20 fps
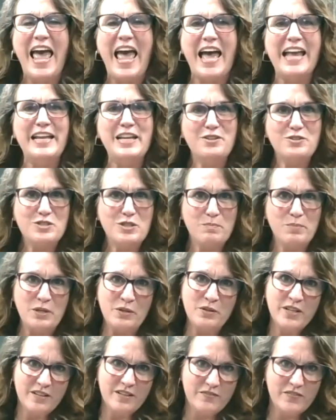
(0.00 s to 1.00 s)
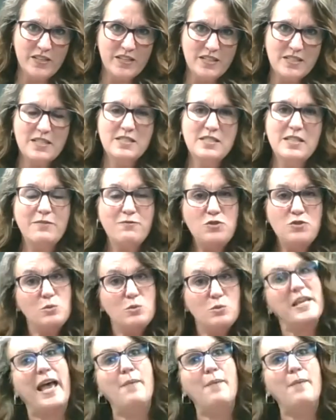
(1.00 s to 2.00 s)
And here's the beauty of this, is if you
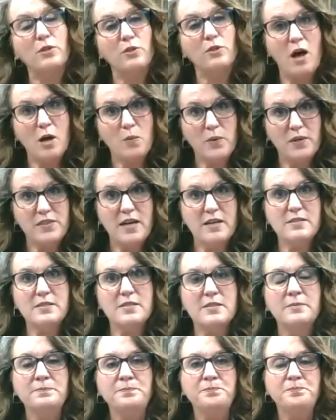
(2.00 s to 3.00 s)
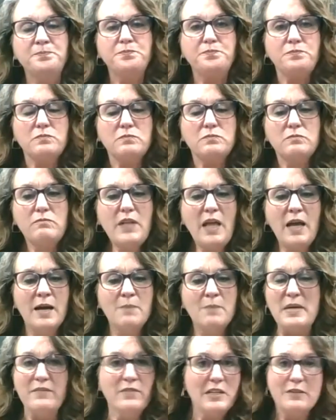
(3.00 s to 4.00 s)
tap along with us,
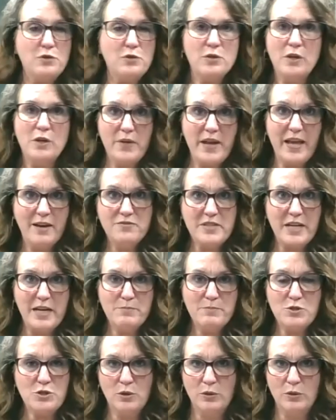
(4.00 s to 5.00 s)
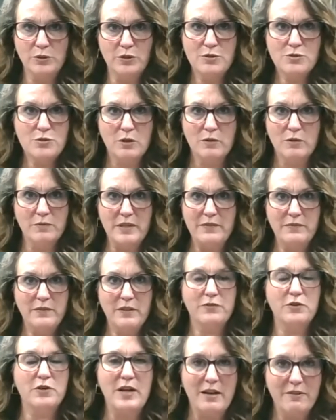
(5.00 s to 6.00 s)
even if you don't have tight shoulders, or even
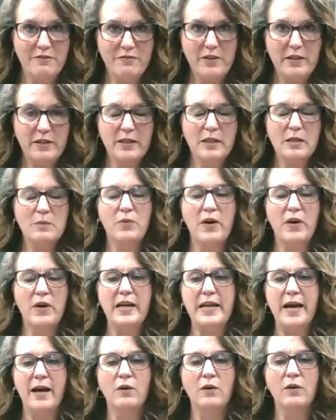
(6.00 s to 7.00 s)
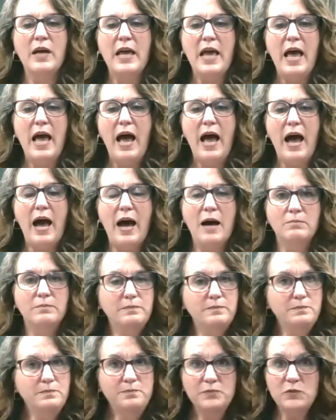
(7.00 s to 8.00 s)
if you're not feeling them right now,
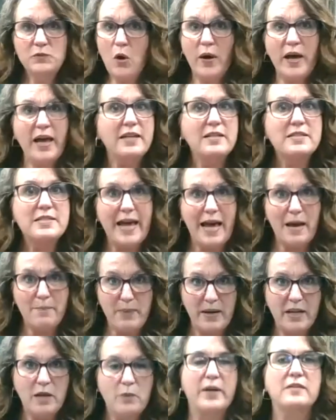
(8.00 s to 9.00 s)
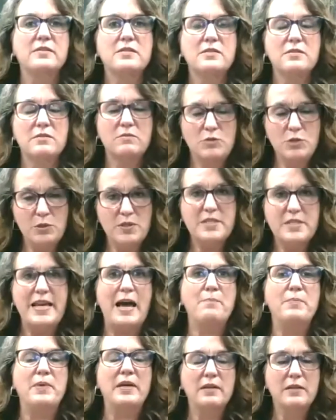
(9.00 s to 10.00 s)
go ahead and tap anyways. Do the
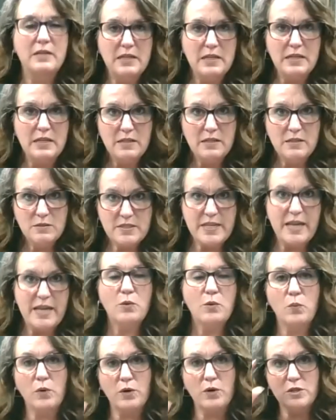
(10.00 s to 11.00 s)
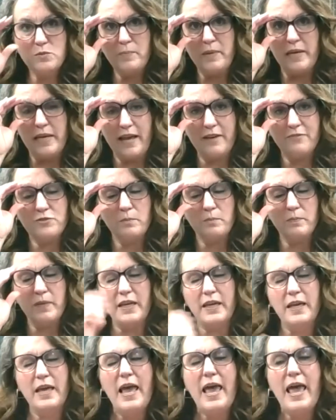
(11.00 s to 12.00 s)
tapping, say the words, repeat after
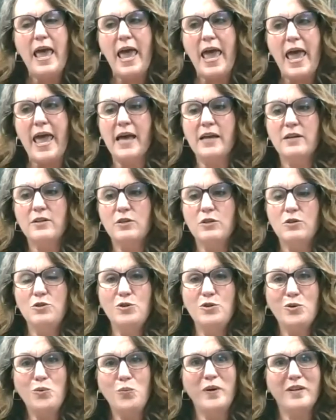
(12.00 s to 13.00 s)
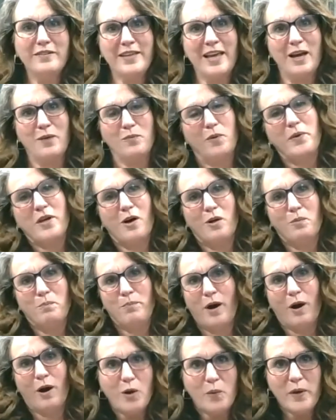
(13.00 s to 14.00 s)
me, and you will get what we call
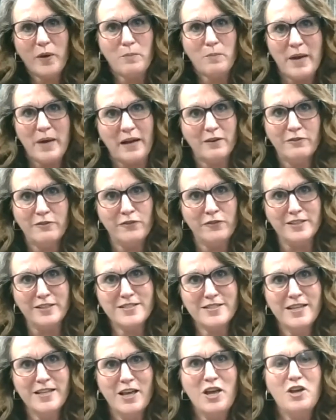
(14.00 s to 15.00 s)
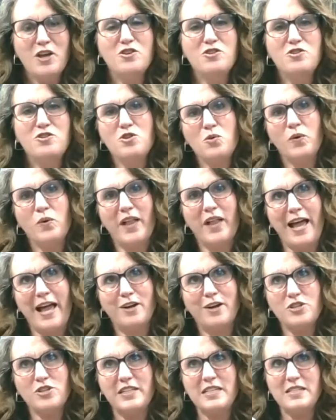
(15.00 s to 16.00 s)
borrowing benefits. You will
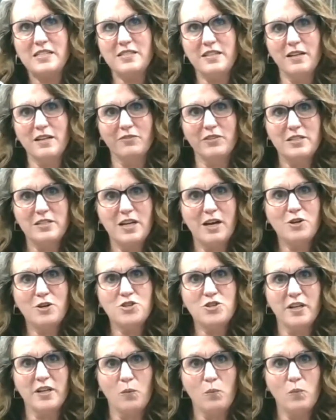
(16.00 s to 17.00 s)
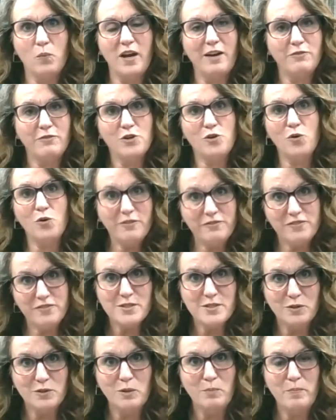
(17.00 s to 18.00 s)
actually see a reduction in whatever your
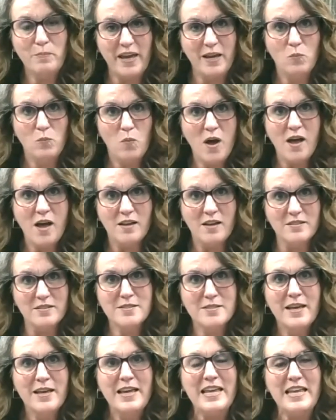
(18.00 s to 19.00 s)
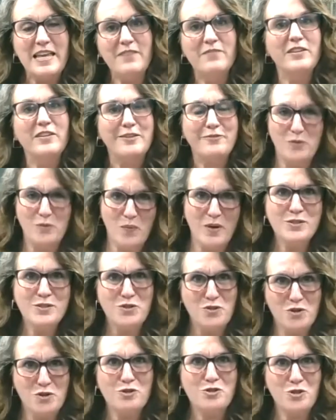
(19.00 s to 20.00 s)
physical pain was, even if it
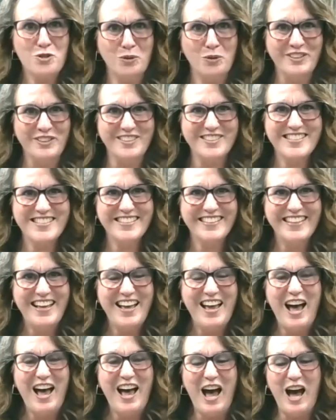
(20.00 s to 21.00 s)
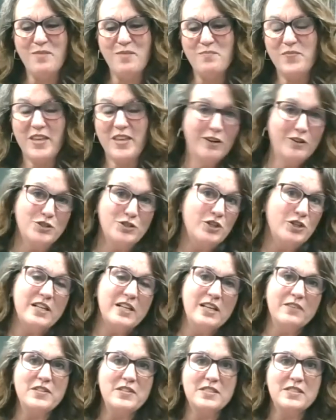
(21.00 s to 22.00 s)
wasn't your shoulders. The
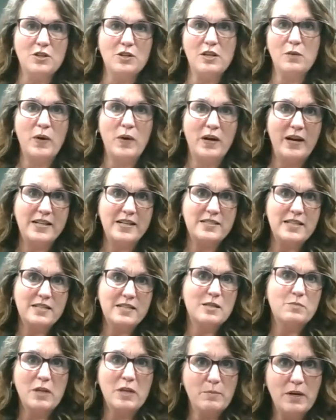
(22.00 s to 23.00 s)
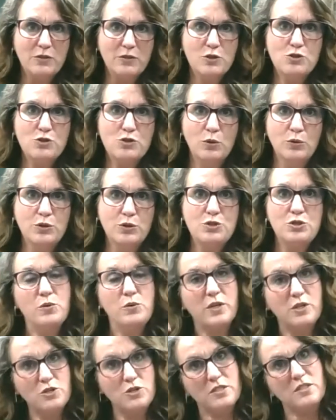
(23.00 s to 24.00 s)
alternative is that when I say something about the shoulders, you
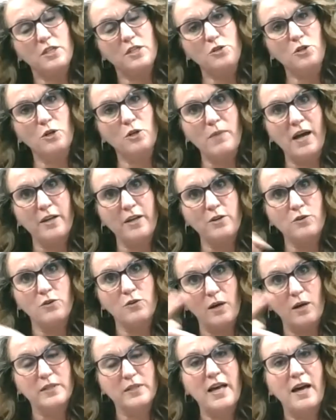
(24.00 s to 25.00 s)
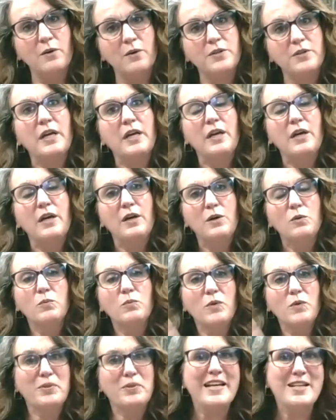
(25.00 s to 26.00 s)
can just in your mind or out loud
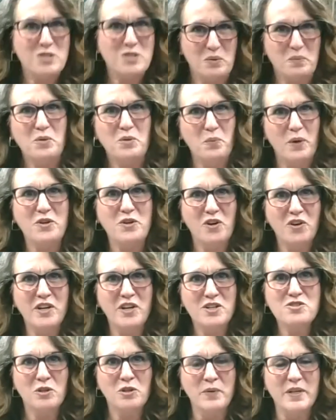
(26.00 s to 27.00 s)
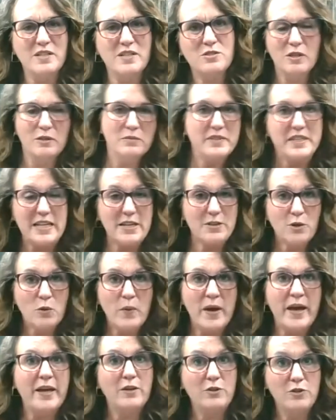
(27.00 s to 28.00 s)
replace it with what your issue is. So either
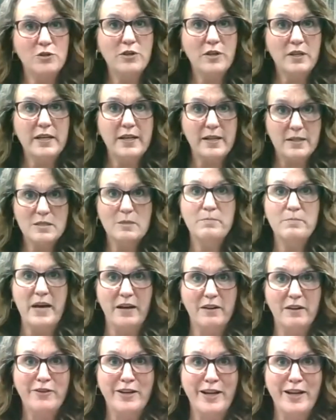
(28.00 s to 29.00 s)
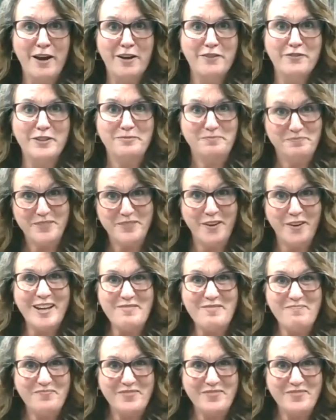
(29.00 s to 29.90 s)
way, you're going to get some benefit out of it. All right,